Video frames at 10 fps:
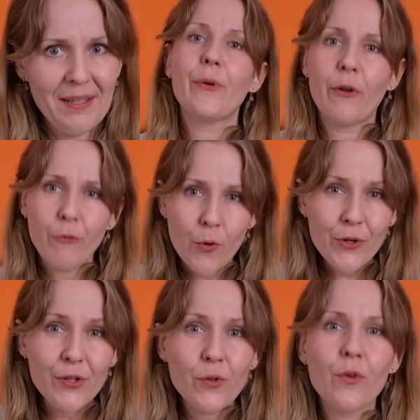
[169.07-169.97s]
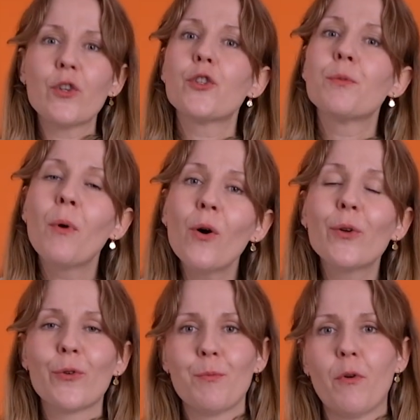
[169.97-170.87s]
You can focus on a small
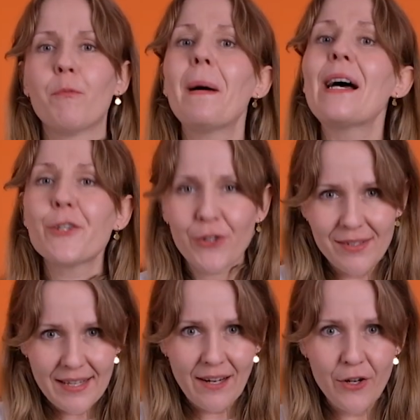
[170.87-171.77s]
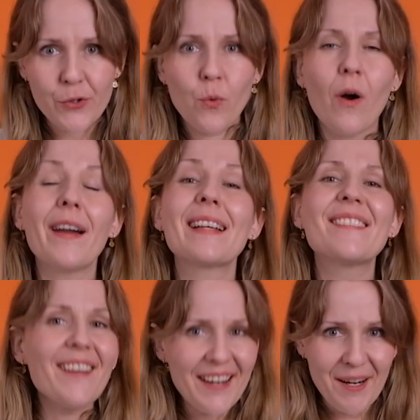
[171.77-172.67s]
group of passionate sellers who are
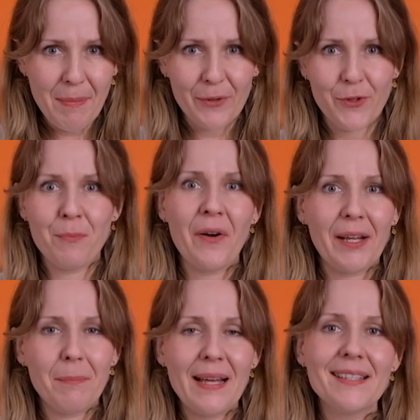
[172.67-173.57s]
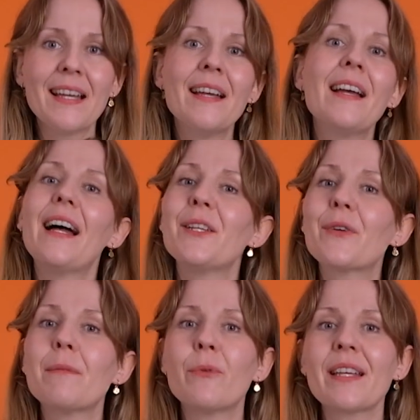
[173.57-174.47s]
excited about your marketplace, and you
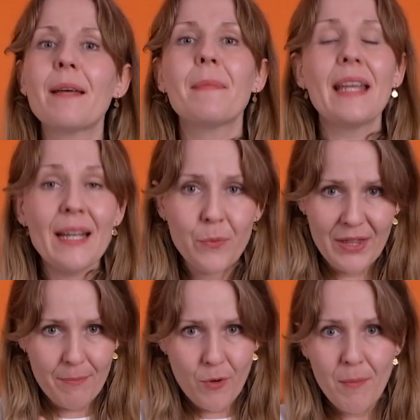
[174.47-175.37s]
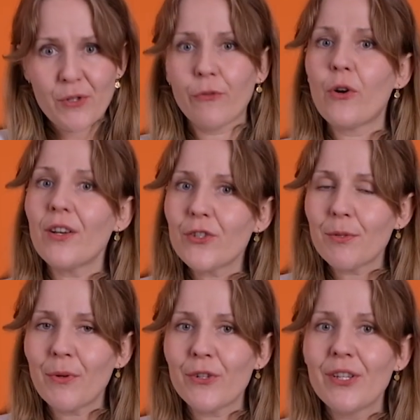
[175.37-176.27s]
can bring them in with the promise of
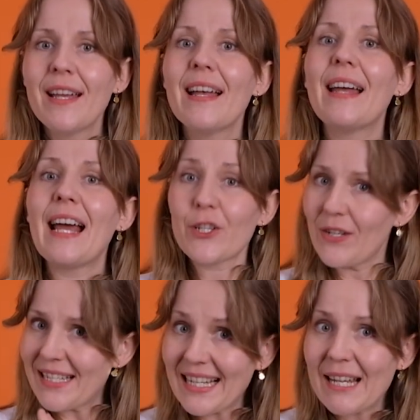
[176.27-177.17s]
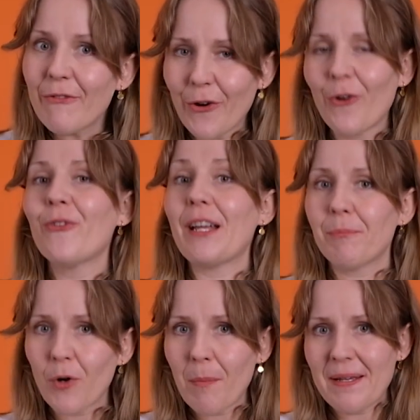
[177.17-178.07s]
customers and actually deliver on
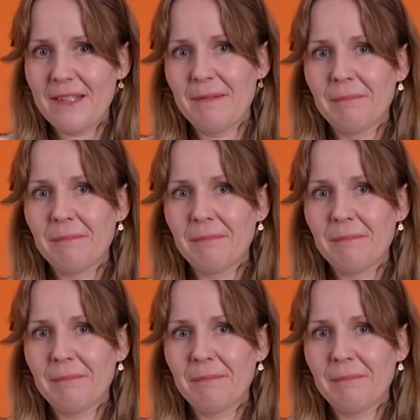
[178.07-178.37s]
that promise.